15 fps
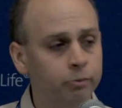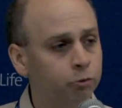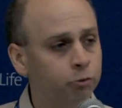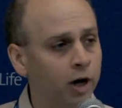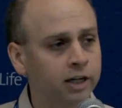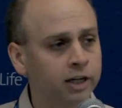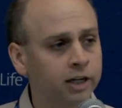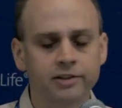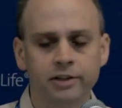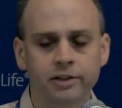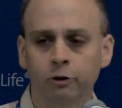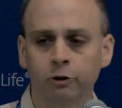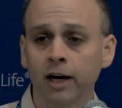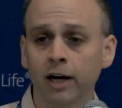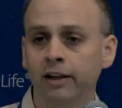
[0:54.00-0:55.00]
recognized
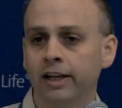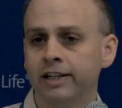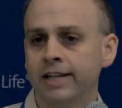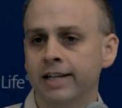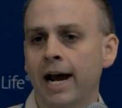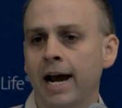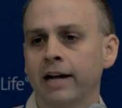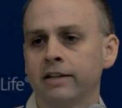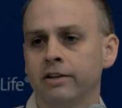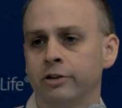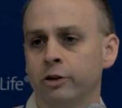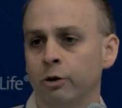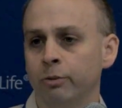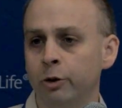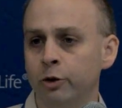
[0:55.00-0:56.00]
incorrectly and attacks.
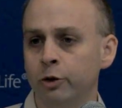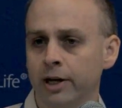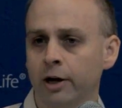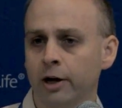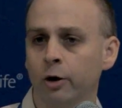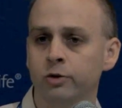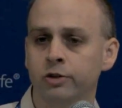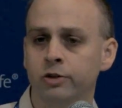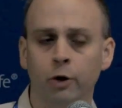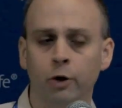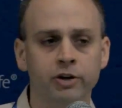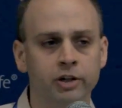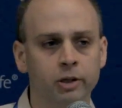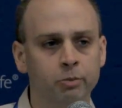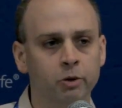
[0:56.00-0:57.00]
And so immune cells
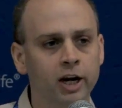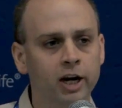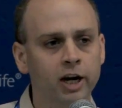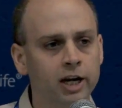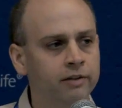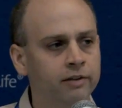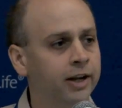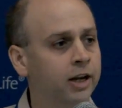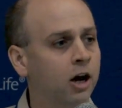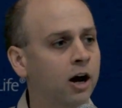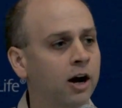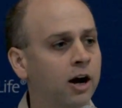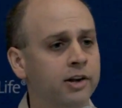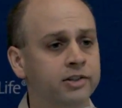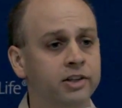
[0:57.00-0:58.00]
go into the brain, they
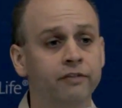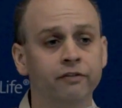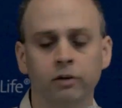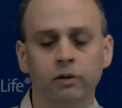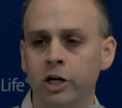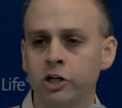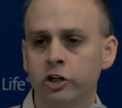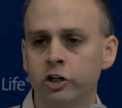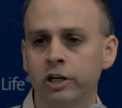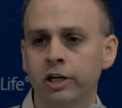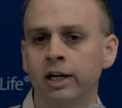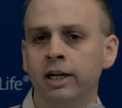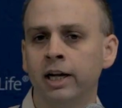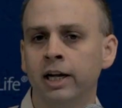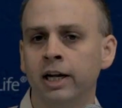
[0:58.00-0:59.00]
cause
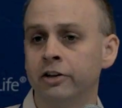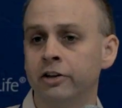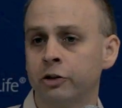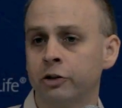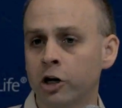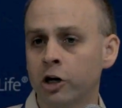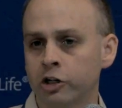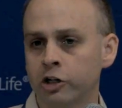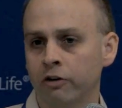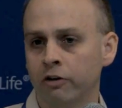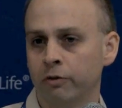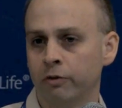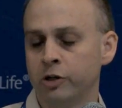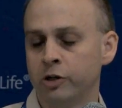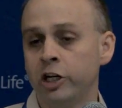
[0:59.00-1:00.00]
inflammation and destruction
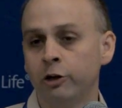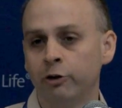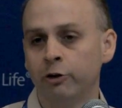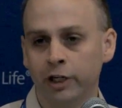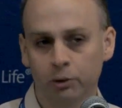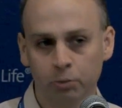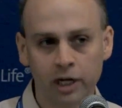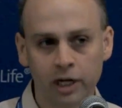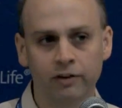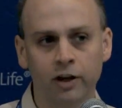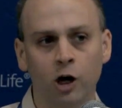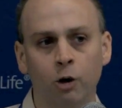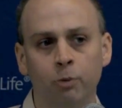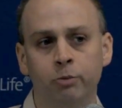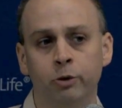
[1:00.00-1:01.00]
of the machinery in your brain
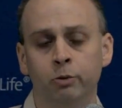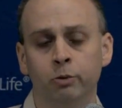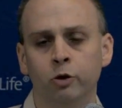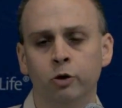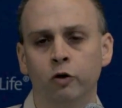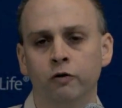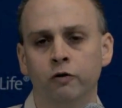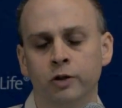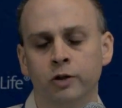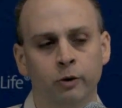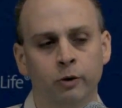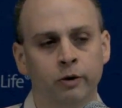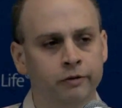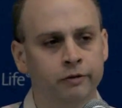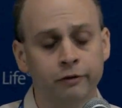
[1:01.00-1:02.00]
that help you move.
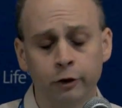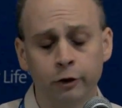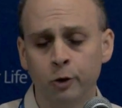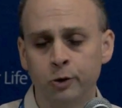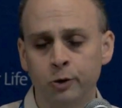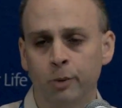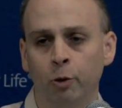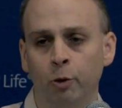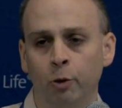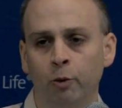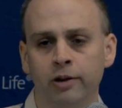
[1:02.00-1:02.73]
So if you know someone